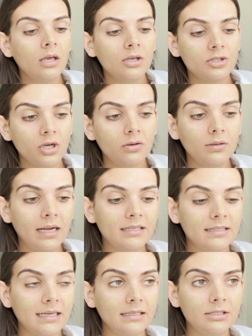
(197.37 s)
So I
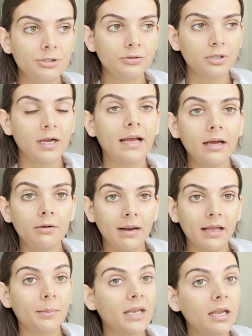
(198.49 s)
decided to try a
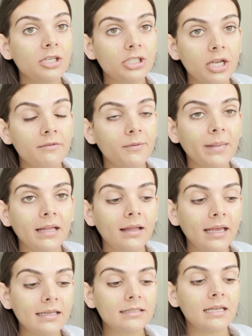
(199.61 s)
recommendation from my
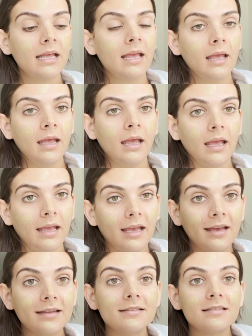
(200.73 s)
client,
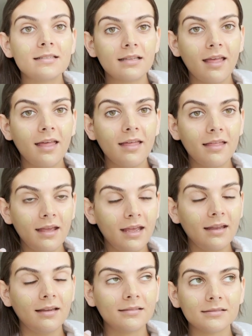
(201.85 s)
and
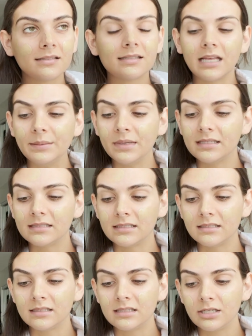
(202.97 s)
it is amazing.
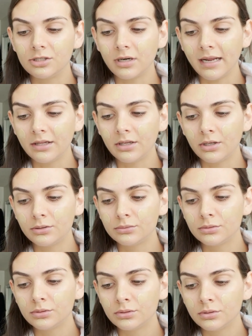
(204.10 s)
It's the
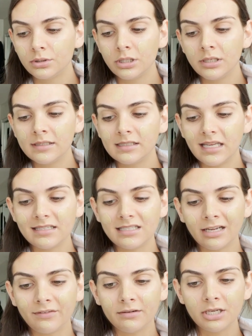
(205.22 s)
Triclone Skin
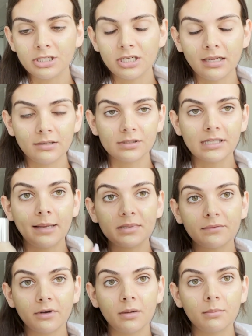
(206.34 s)
Tech Foundation House Labs
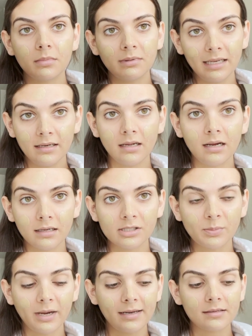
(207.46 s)
from Lady Gaga's
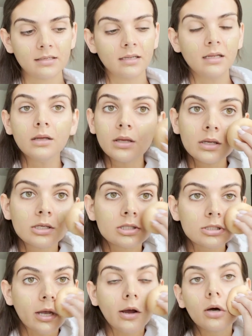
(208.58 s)
brand.
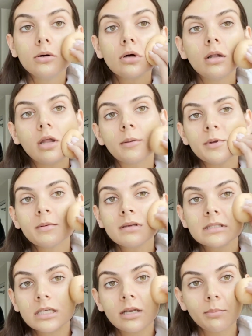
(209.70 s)
So a lot of people I've
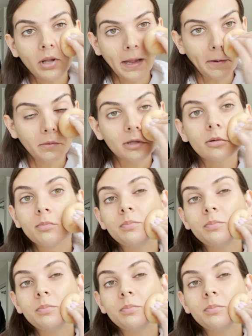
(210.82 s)
seen apply it with a